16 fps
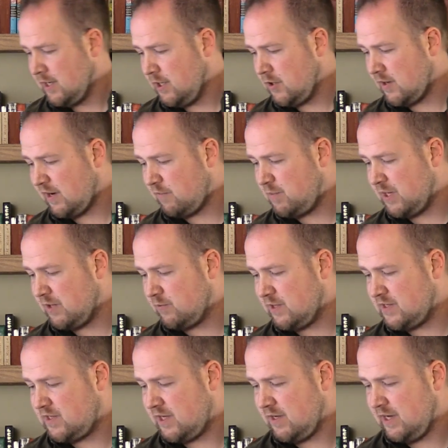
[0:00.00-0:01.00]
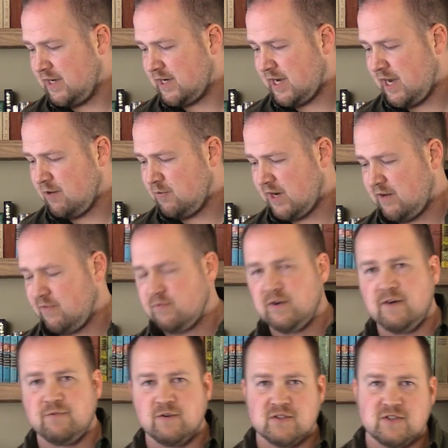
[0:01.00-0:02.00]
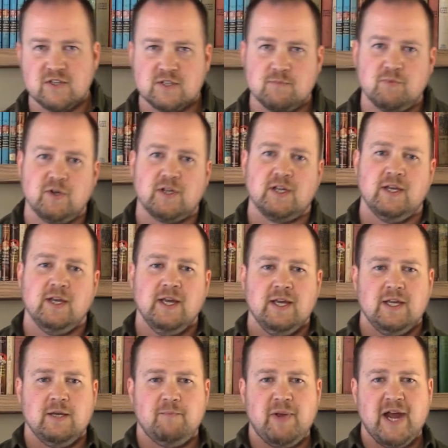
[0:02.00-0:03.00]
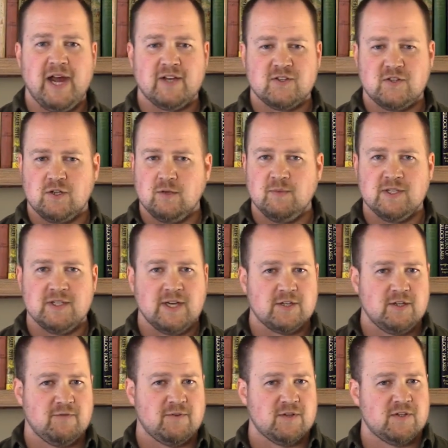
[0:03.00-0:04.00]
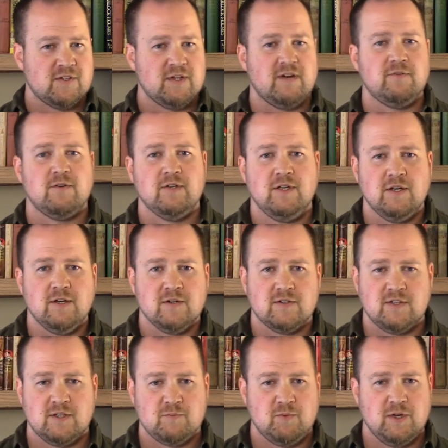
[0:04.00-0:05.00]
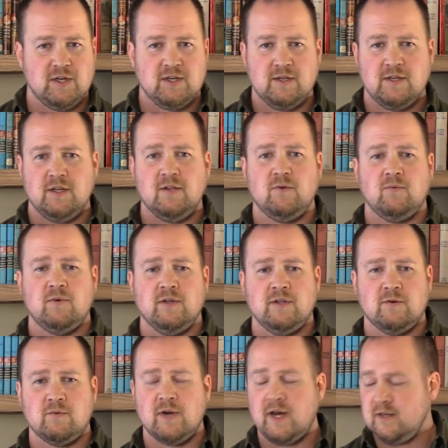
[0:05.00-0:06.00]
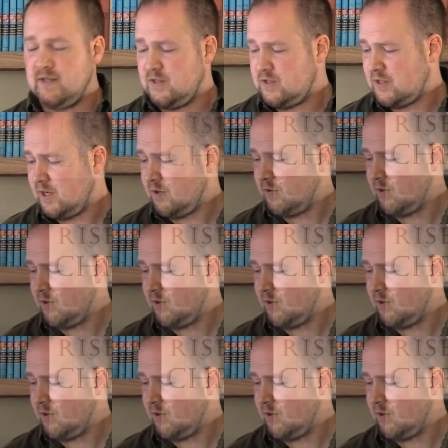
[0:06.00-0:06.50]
have been resilient. I've referenced this book in past sermons, actually for several years. This book and another one that Rodney Stark